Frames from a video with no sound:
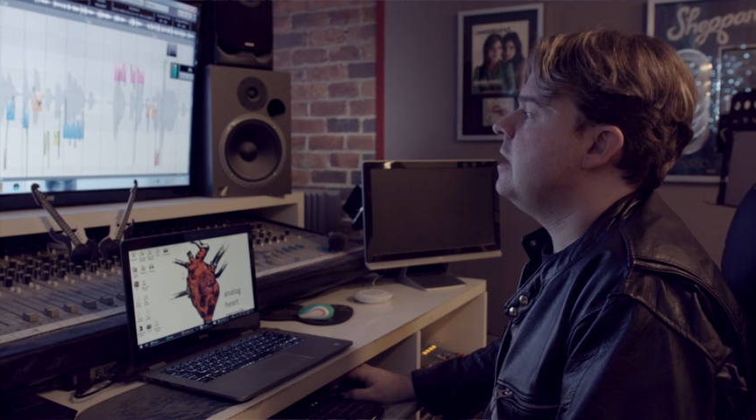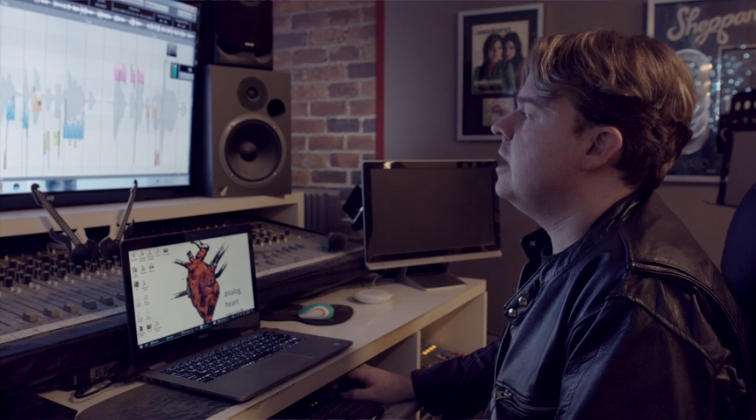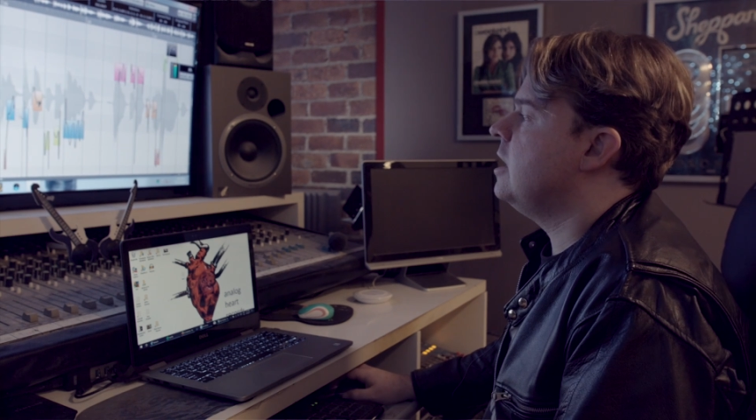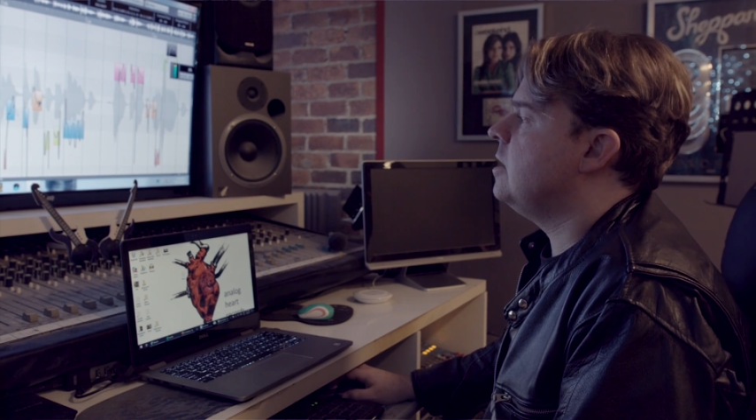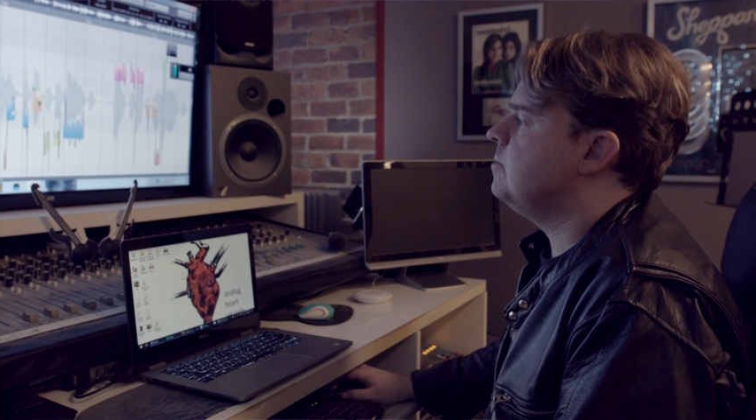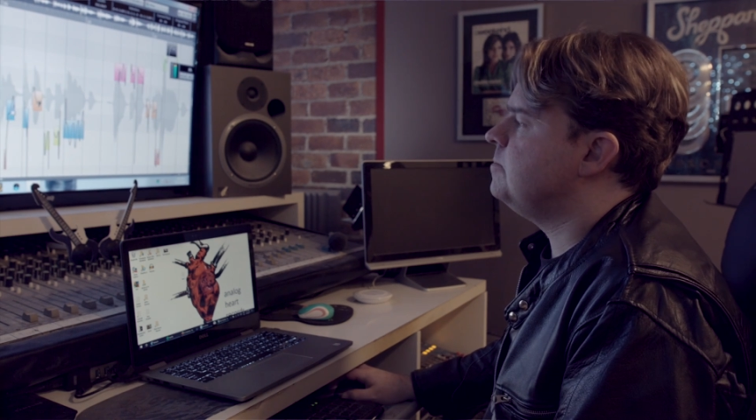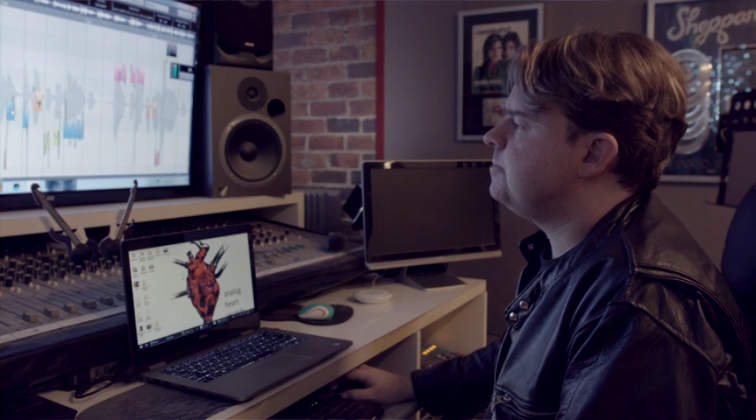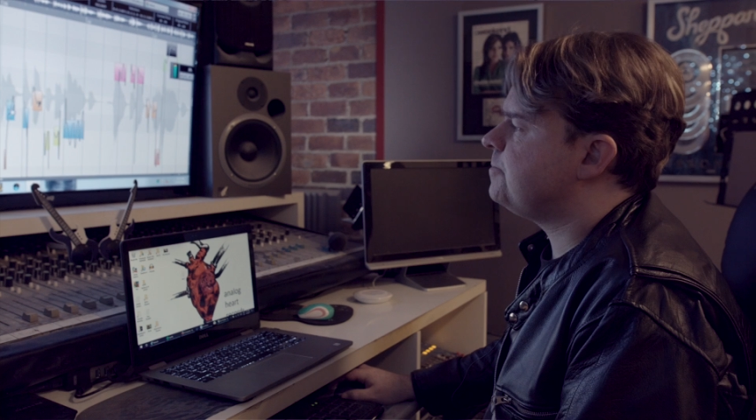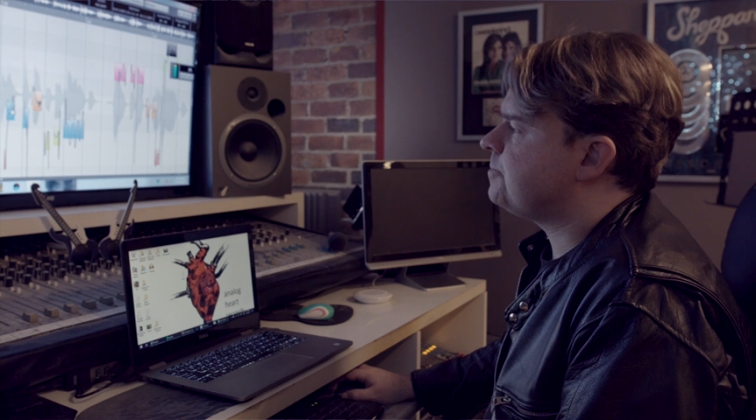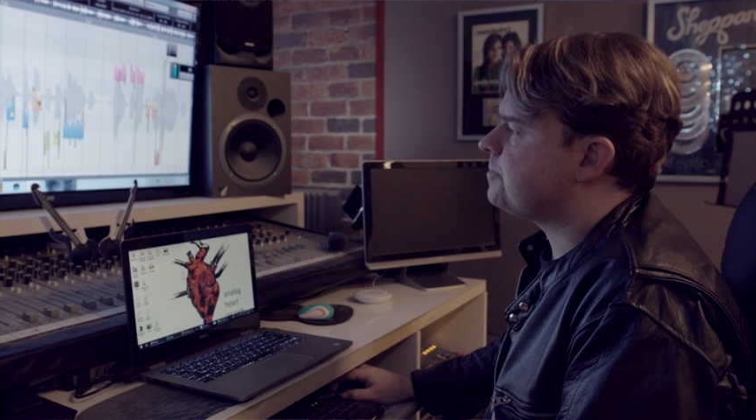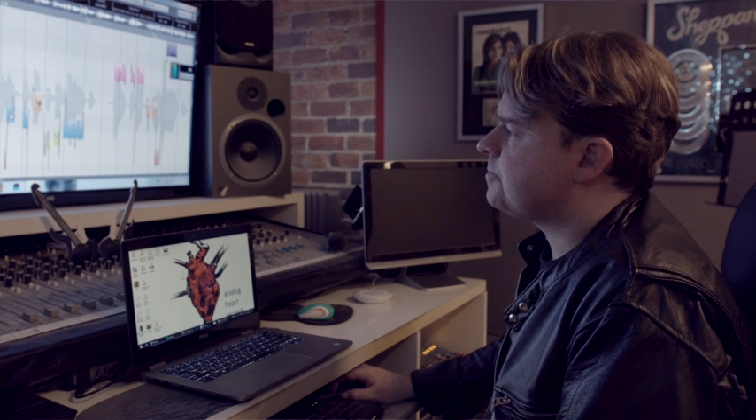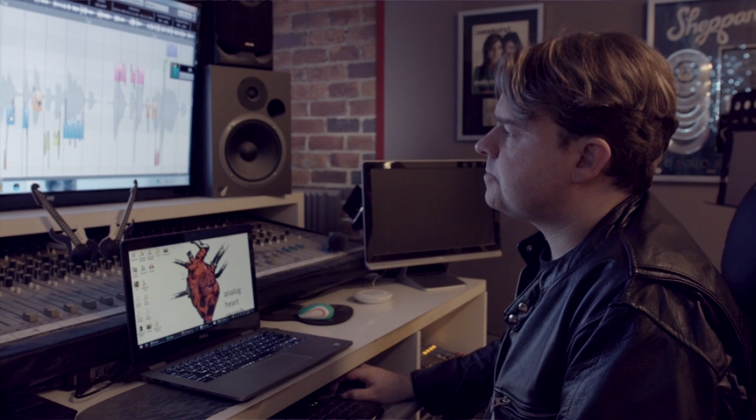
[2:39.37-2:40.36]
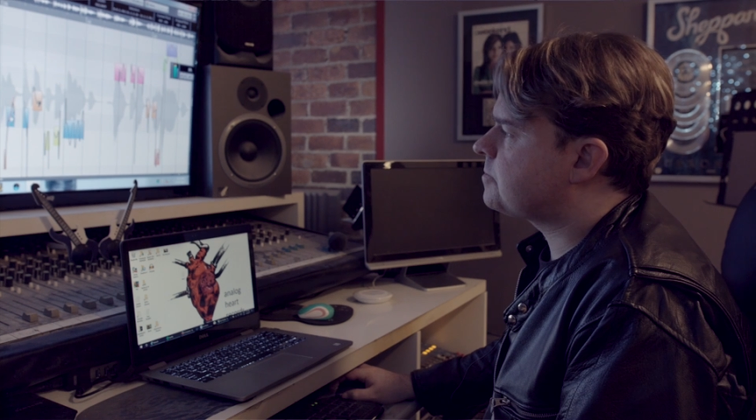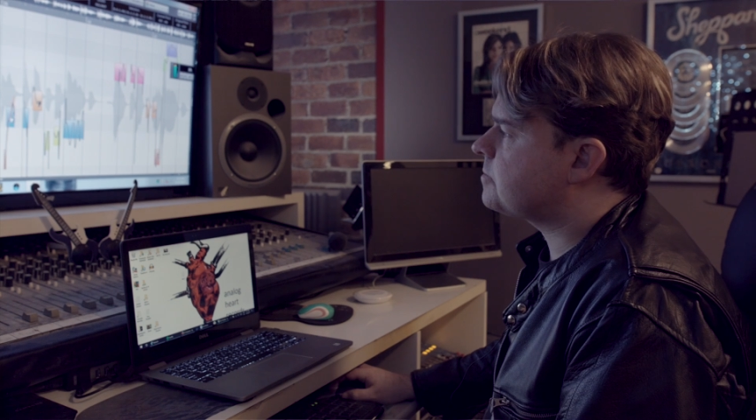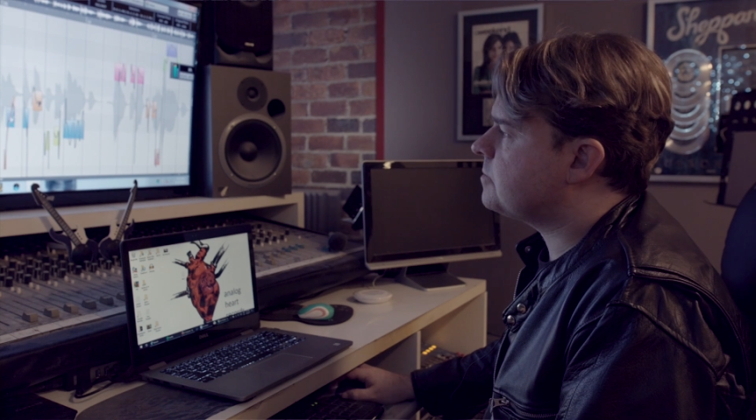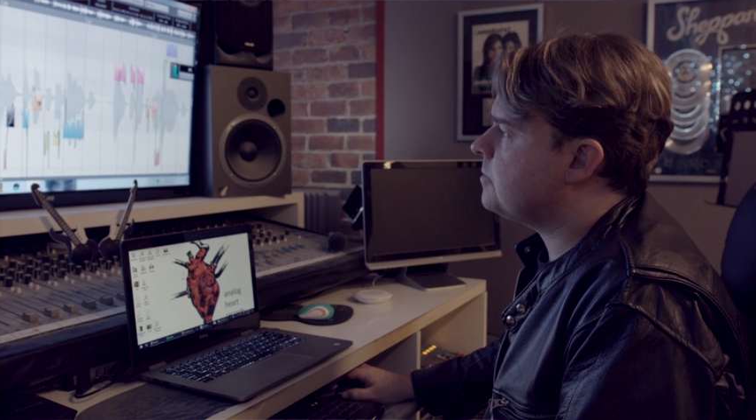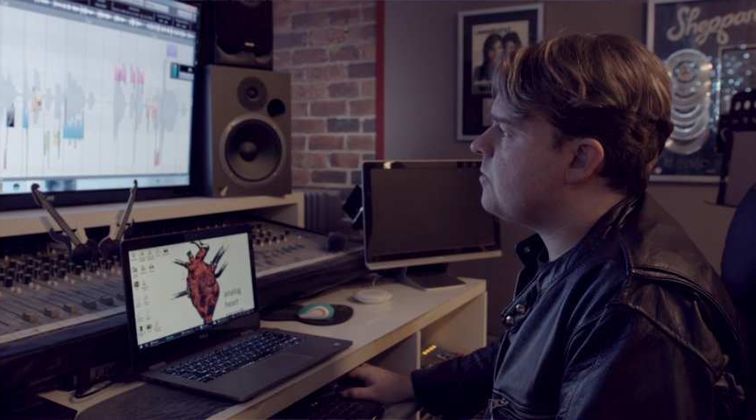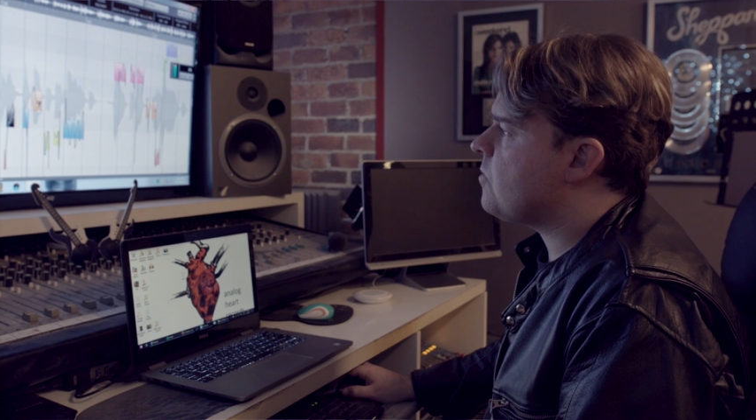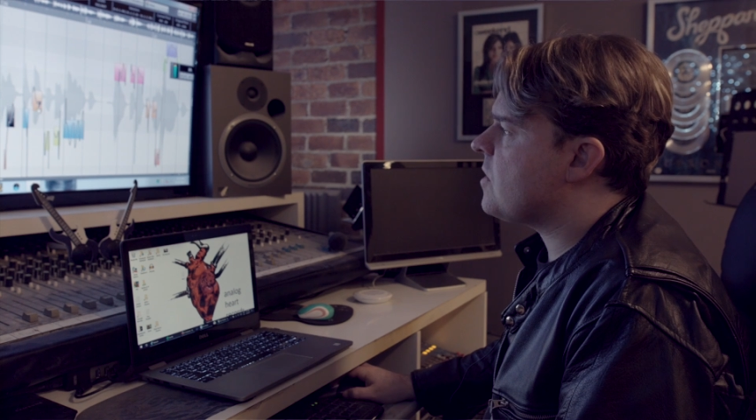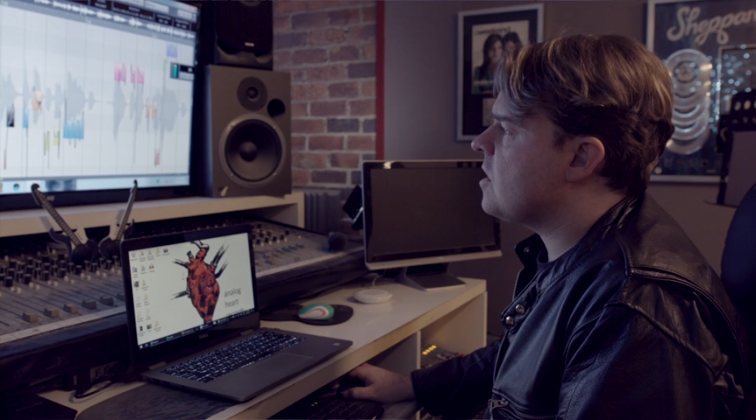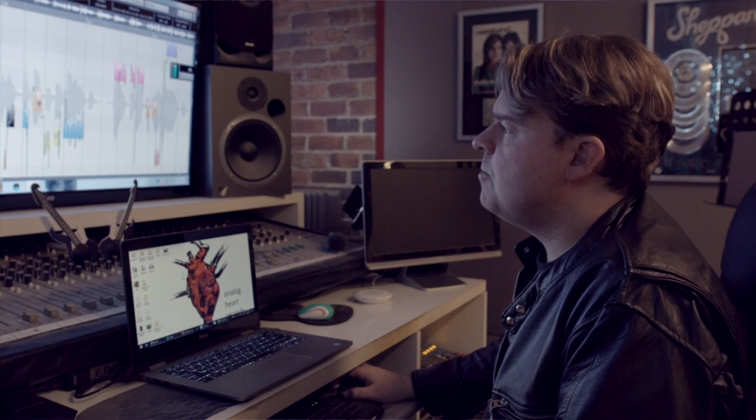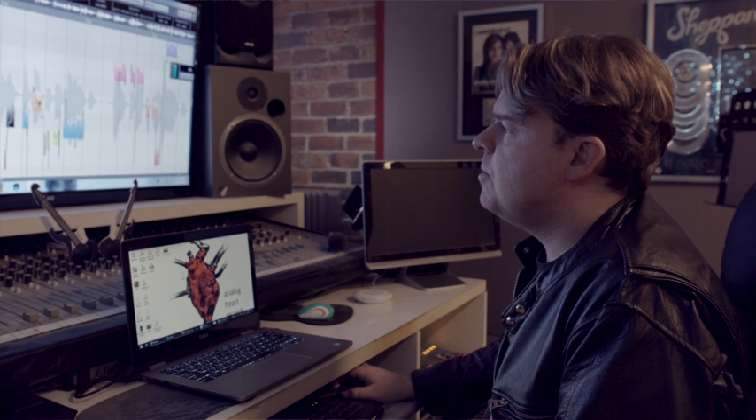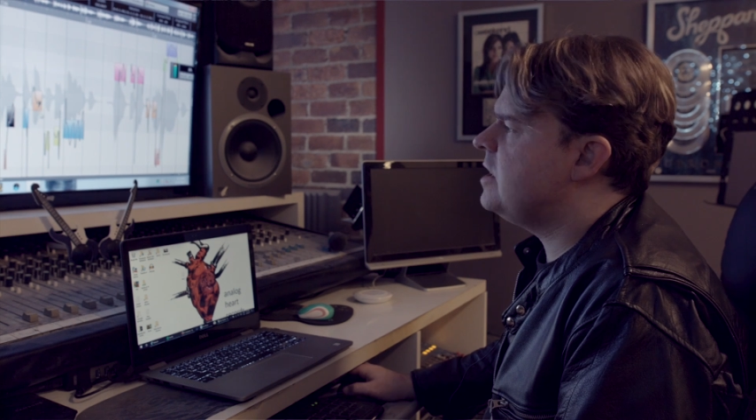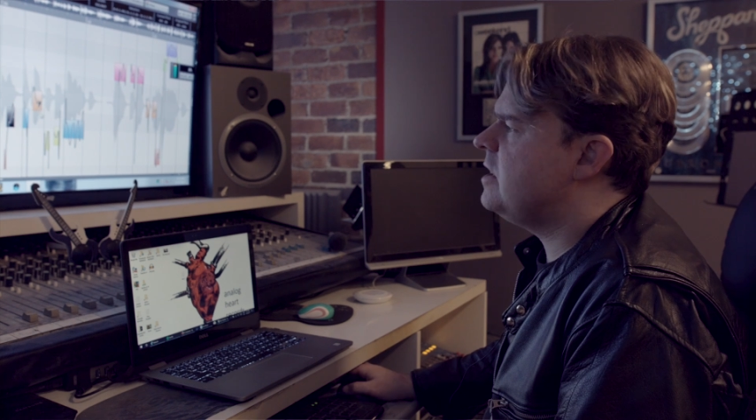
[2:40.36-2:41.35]
Um,
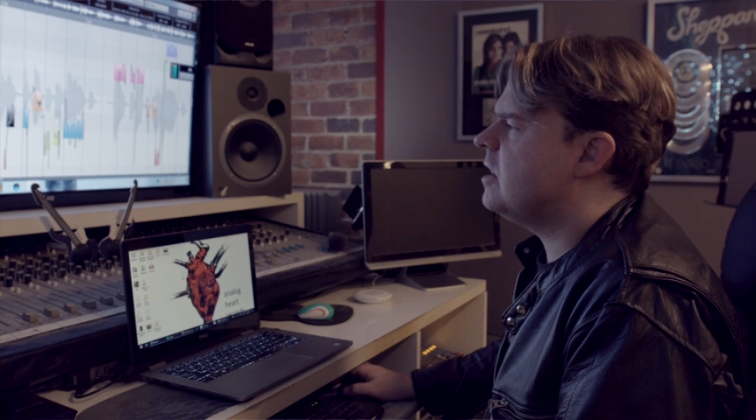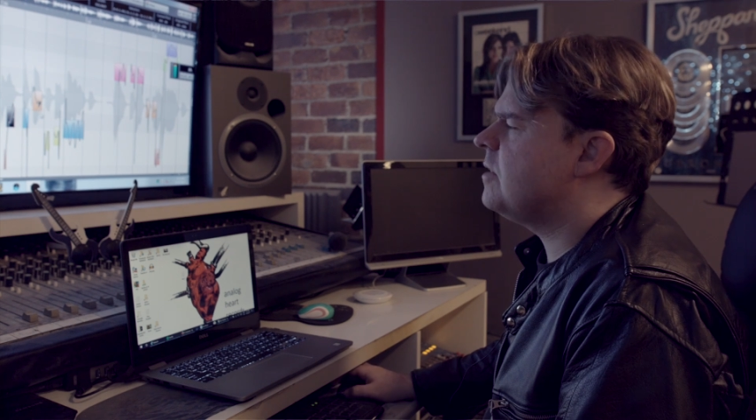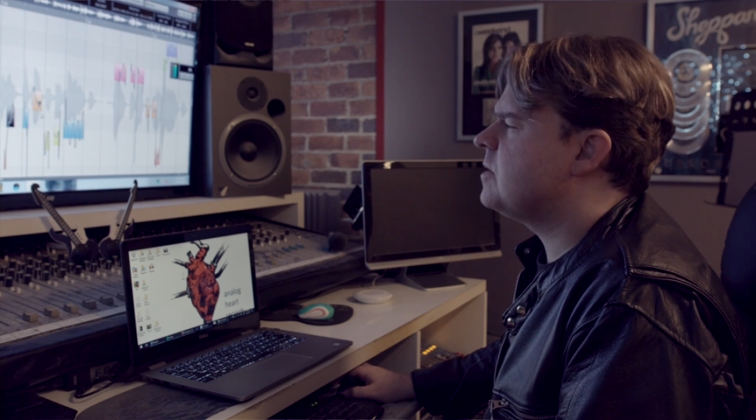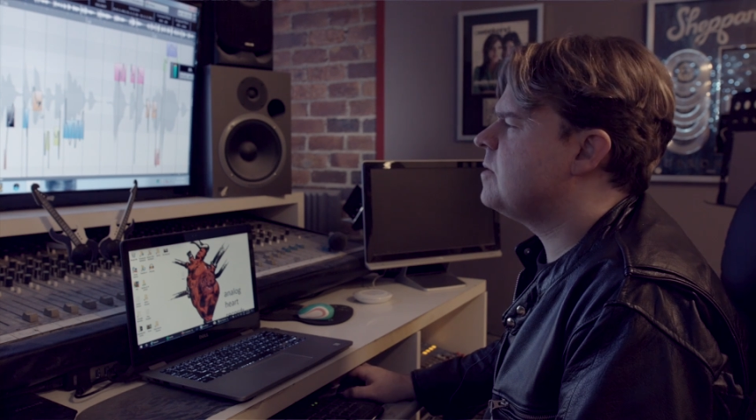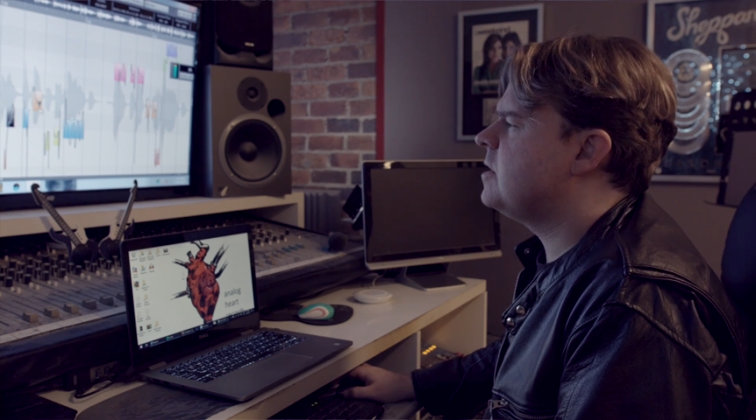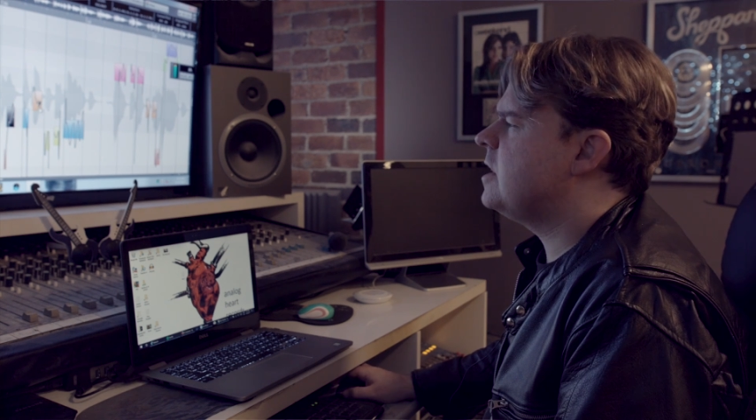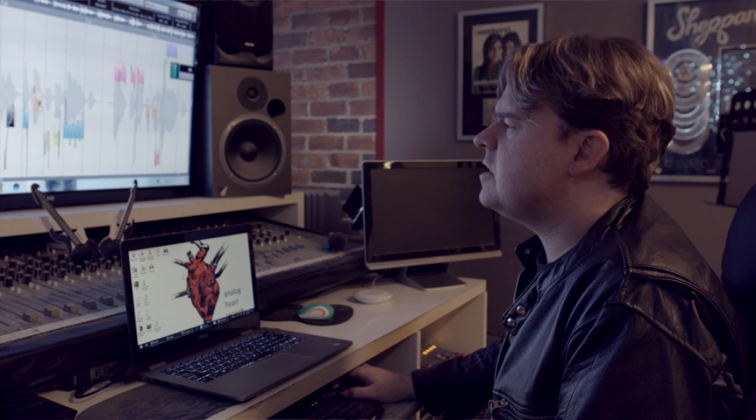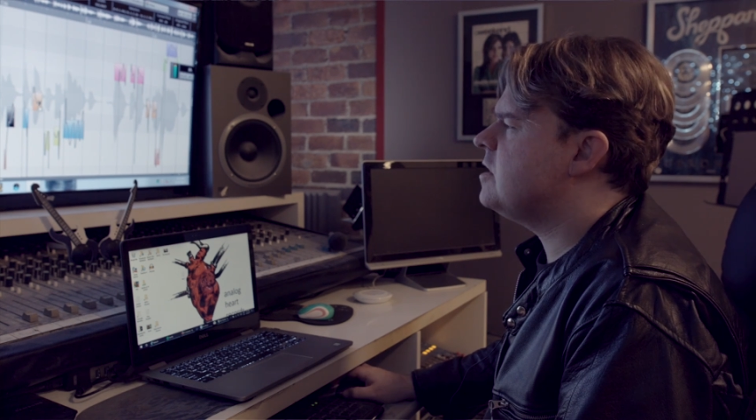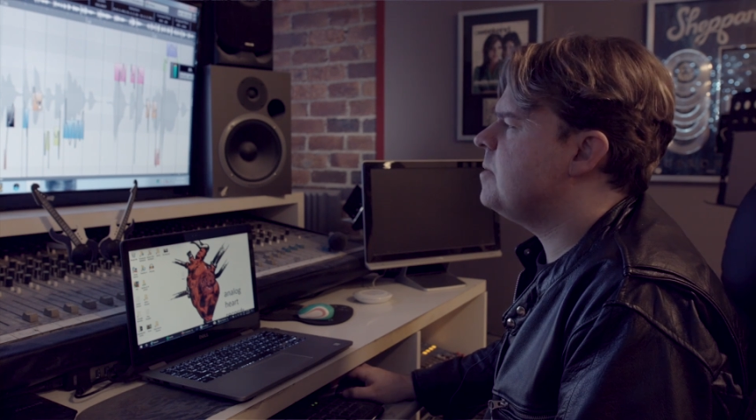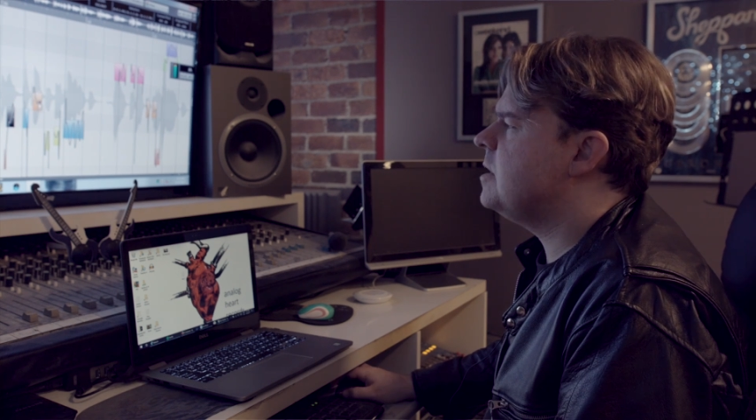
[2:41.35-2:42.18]
but I guess